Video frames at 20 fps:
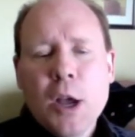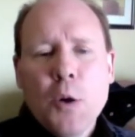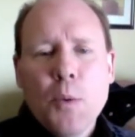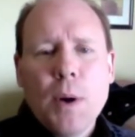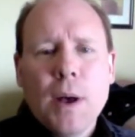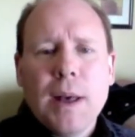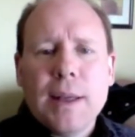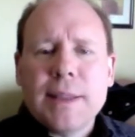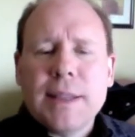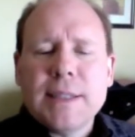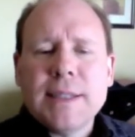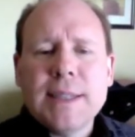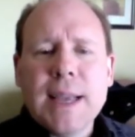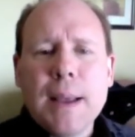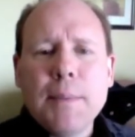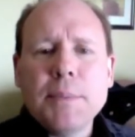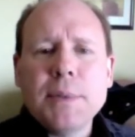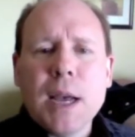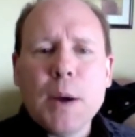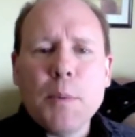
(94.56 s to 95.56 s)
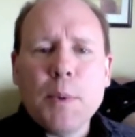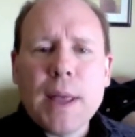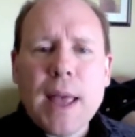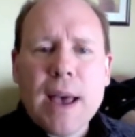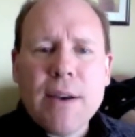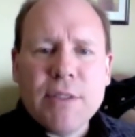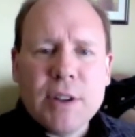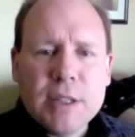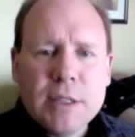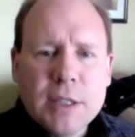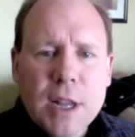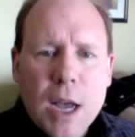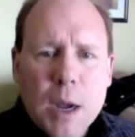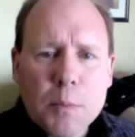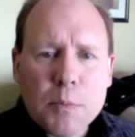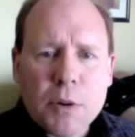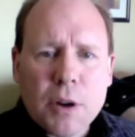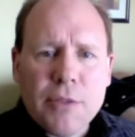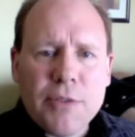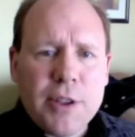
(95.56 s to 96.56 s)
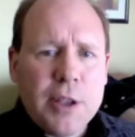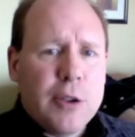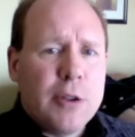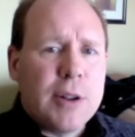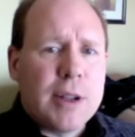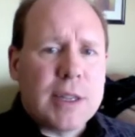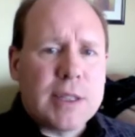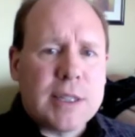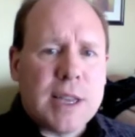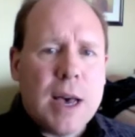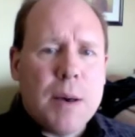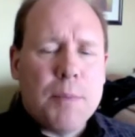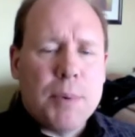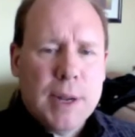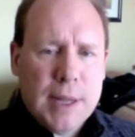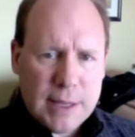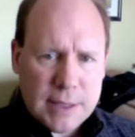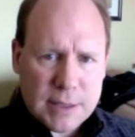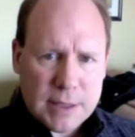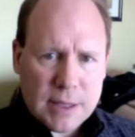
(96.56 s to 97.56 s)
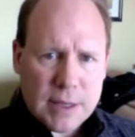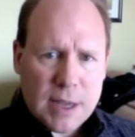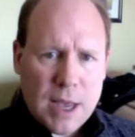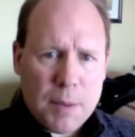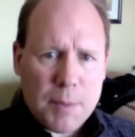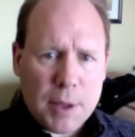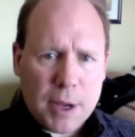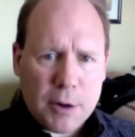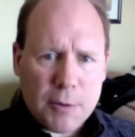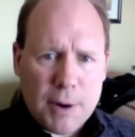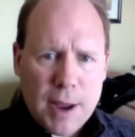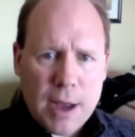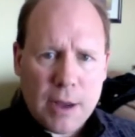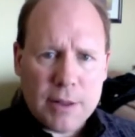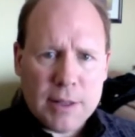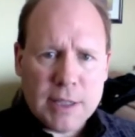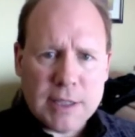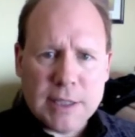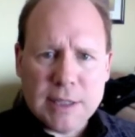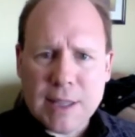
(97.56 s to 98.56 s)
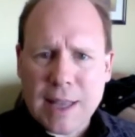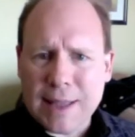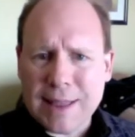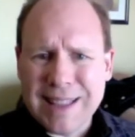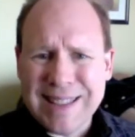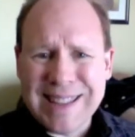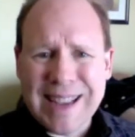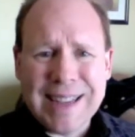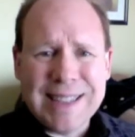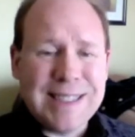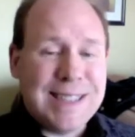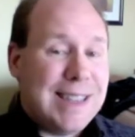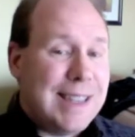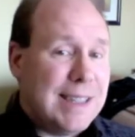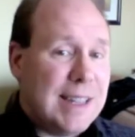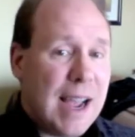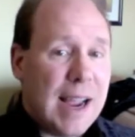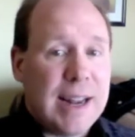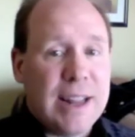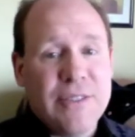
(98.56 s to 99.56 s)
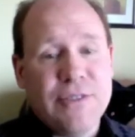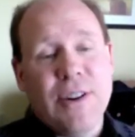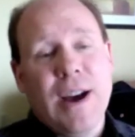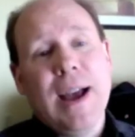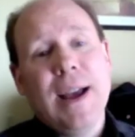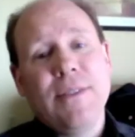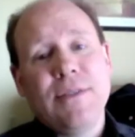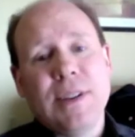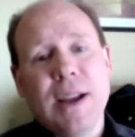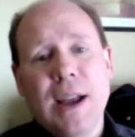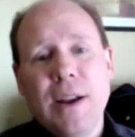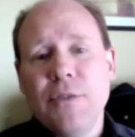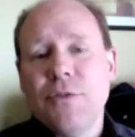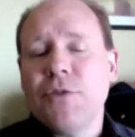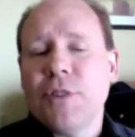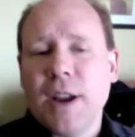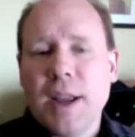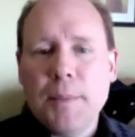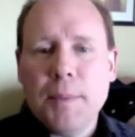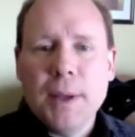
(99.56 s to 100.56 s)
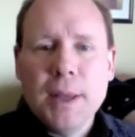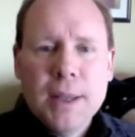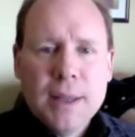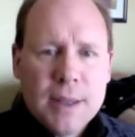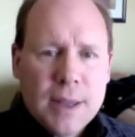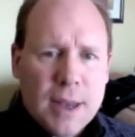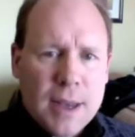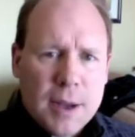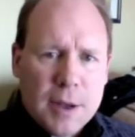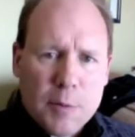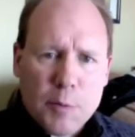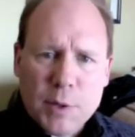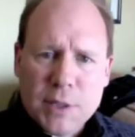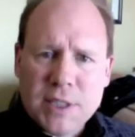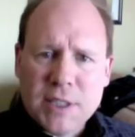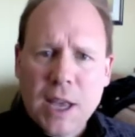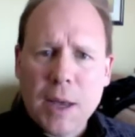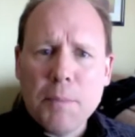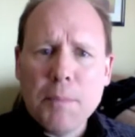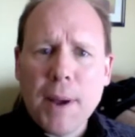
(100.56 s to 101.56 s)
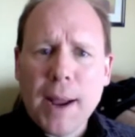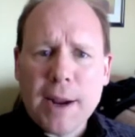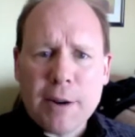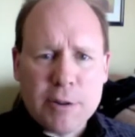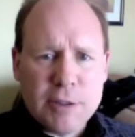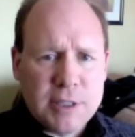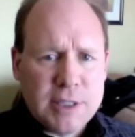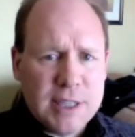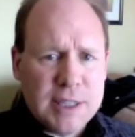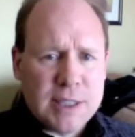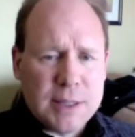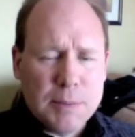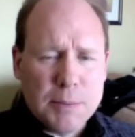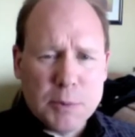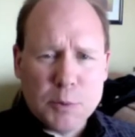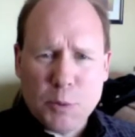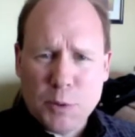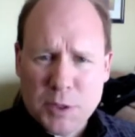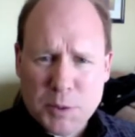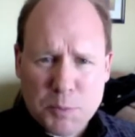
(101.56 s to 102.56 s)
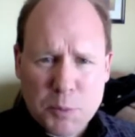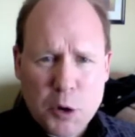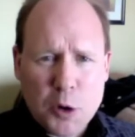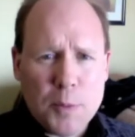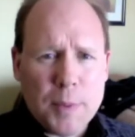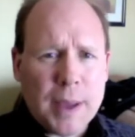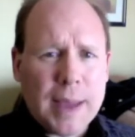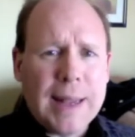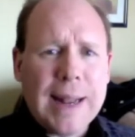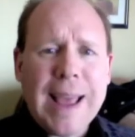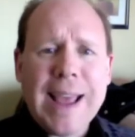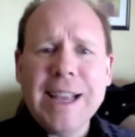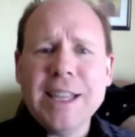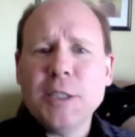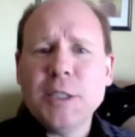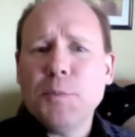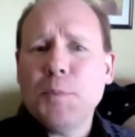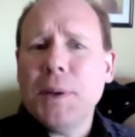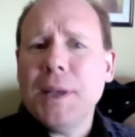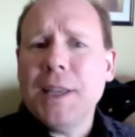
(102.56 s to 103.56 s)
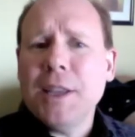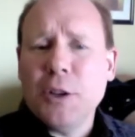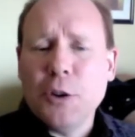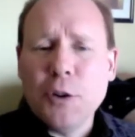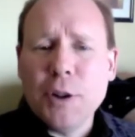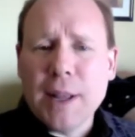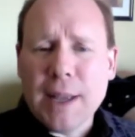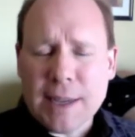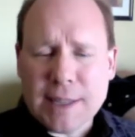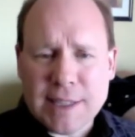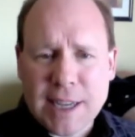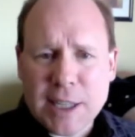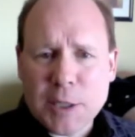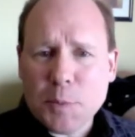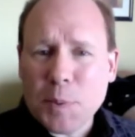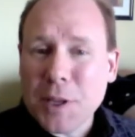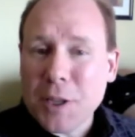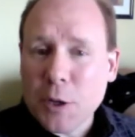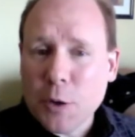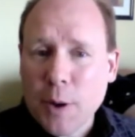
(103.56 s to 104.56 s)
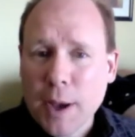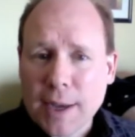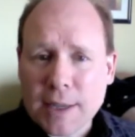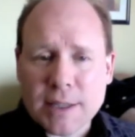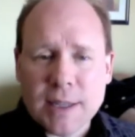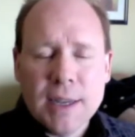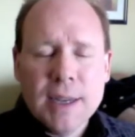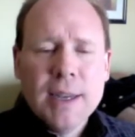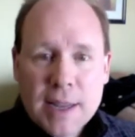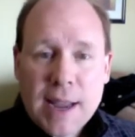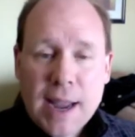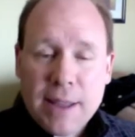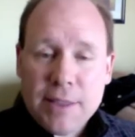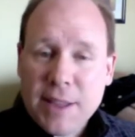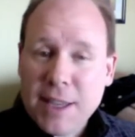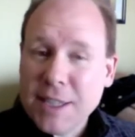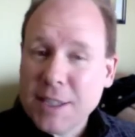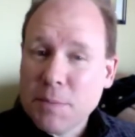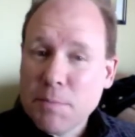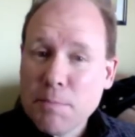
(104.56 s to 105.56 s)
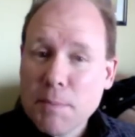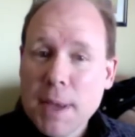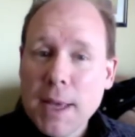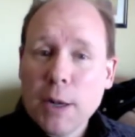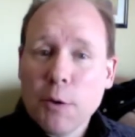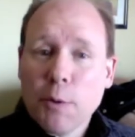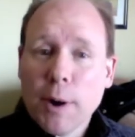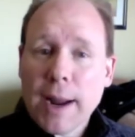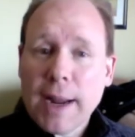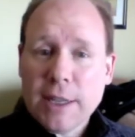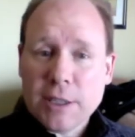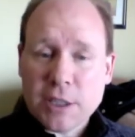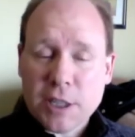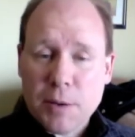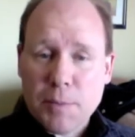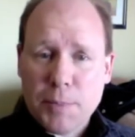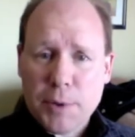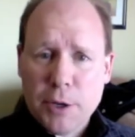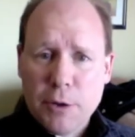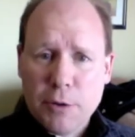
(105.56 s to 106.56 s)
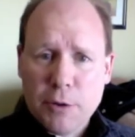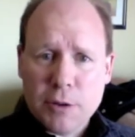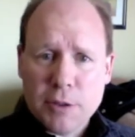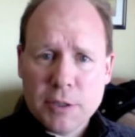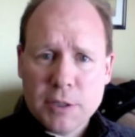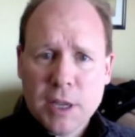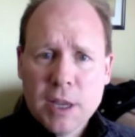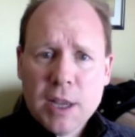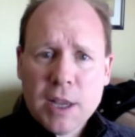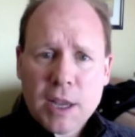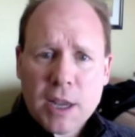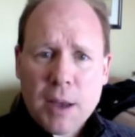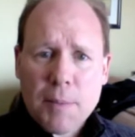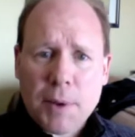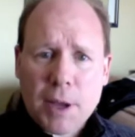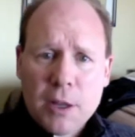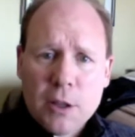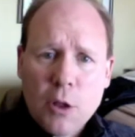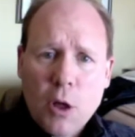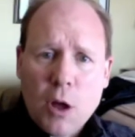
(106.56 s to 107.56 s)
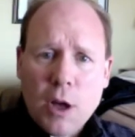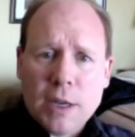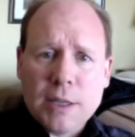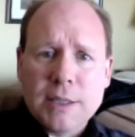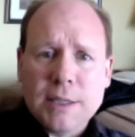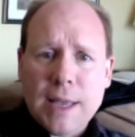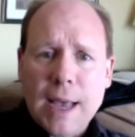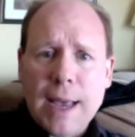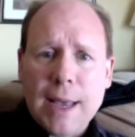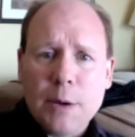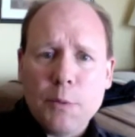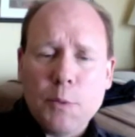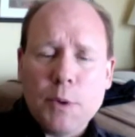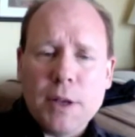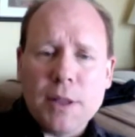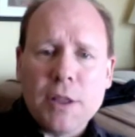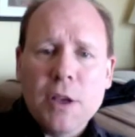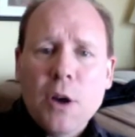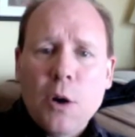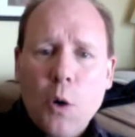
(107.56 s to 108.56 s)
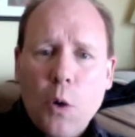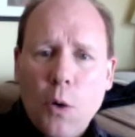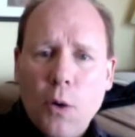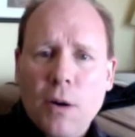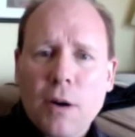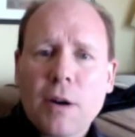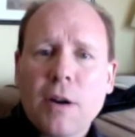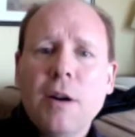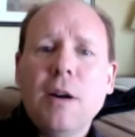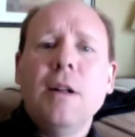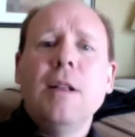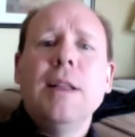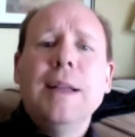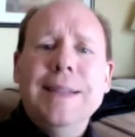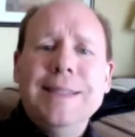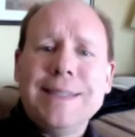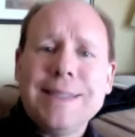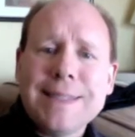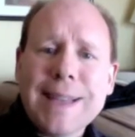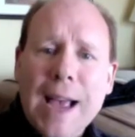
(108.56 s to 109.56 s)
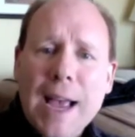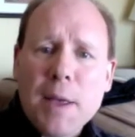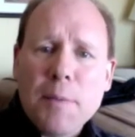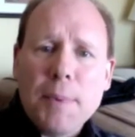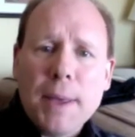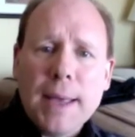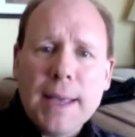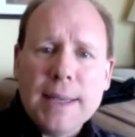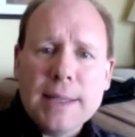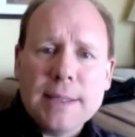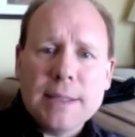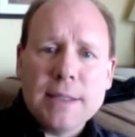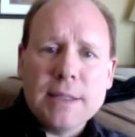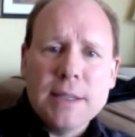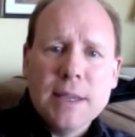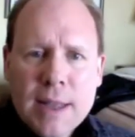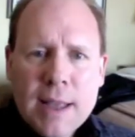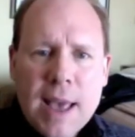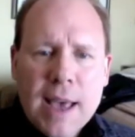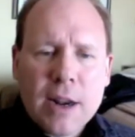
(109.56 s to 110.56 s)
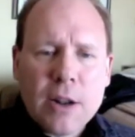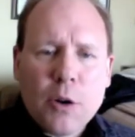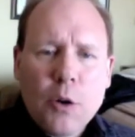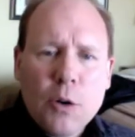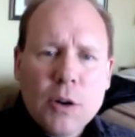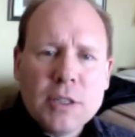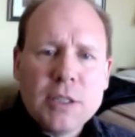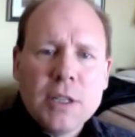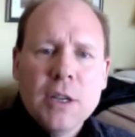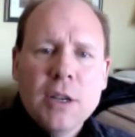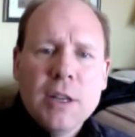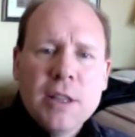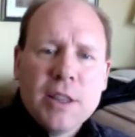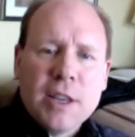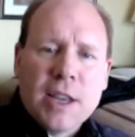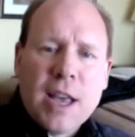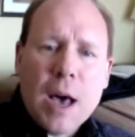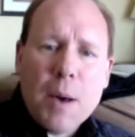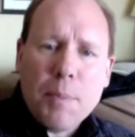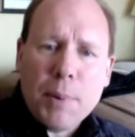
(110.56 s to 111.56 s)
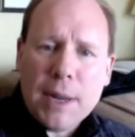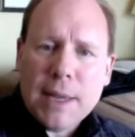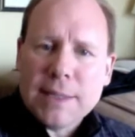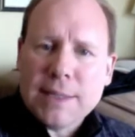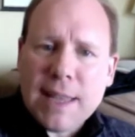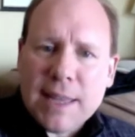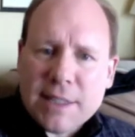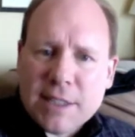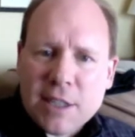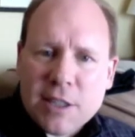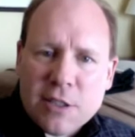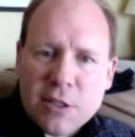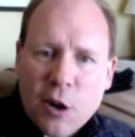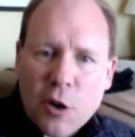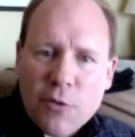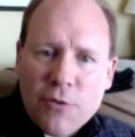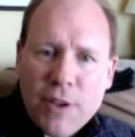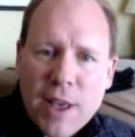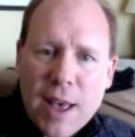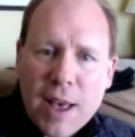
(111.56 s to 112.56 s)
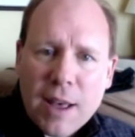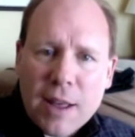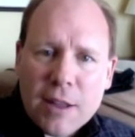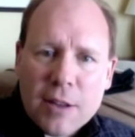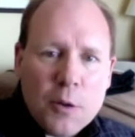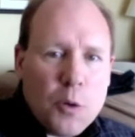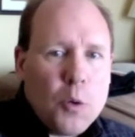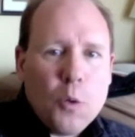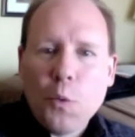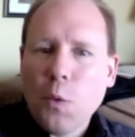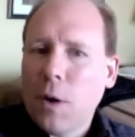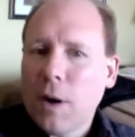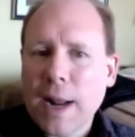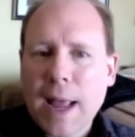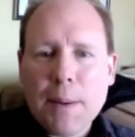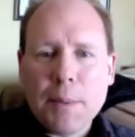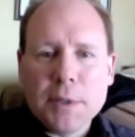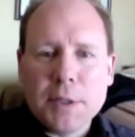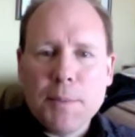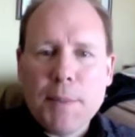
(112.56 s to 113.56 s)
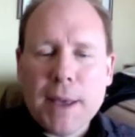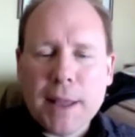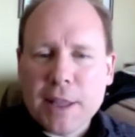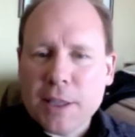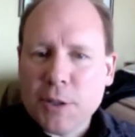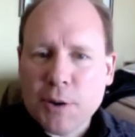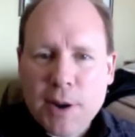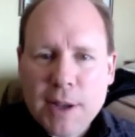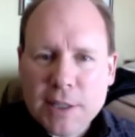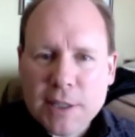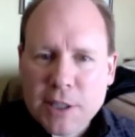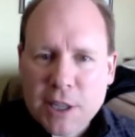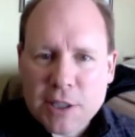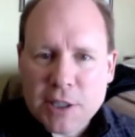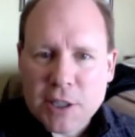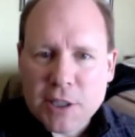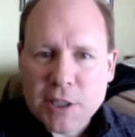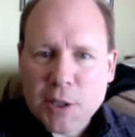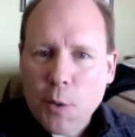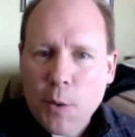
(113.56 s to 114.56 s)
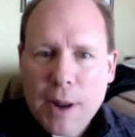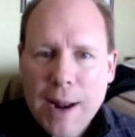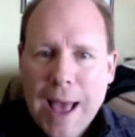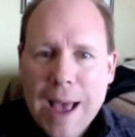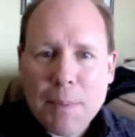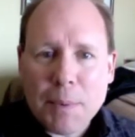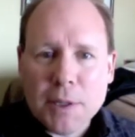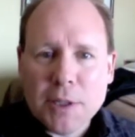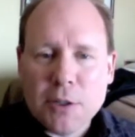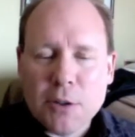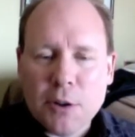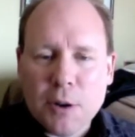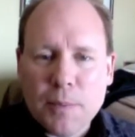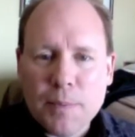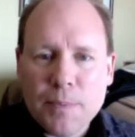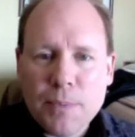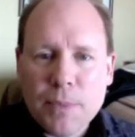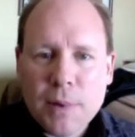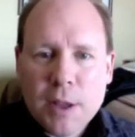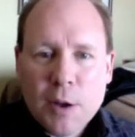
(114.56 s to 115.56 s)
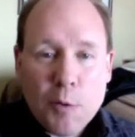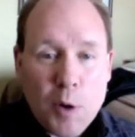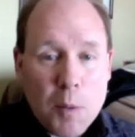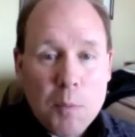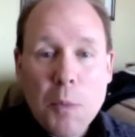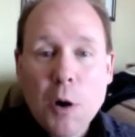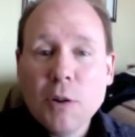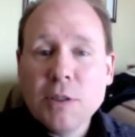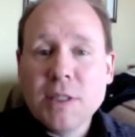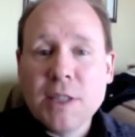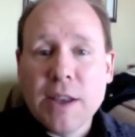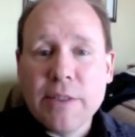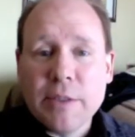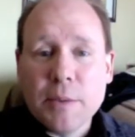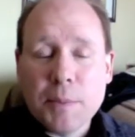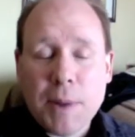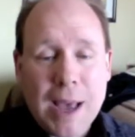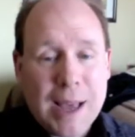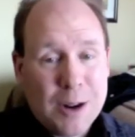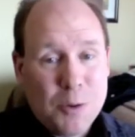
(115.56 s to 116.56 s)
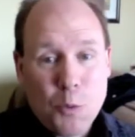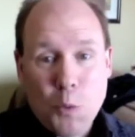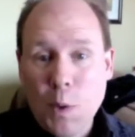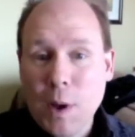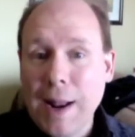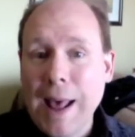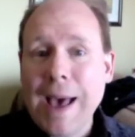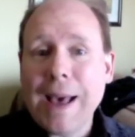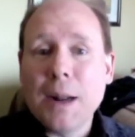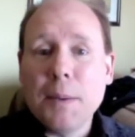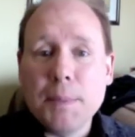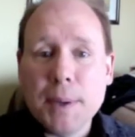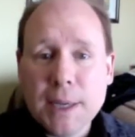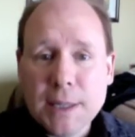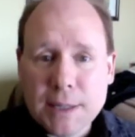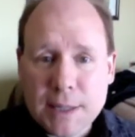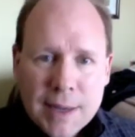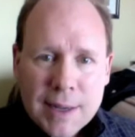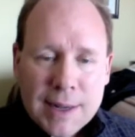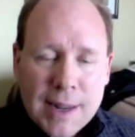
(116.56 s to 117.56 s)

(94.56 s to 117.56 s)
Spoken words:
Well, at the same time, we have a number of Unix companies coming around. This is like the 1995 time frame. With Sun Microsystems was booming, and HP Unix, HP UX, and these mid-range computers coming alongside with Oracle and Sybase. And of course, the companies that did Novell weren't able to make the transition. So what happened to them? Well, most of them kind of went out of business.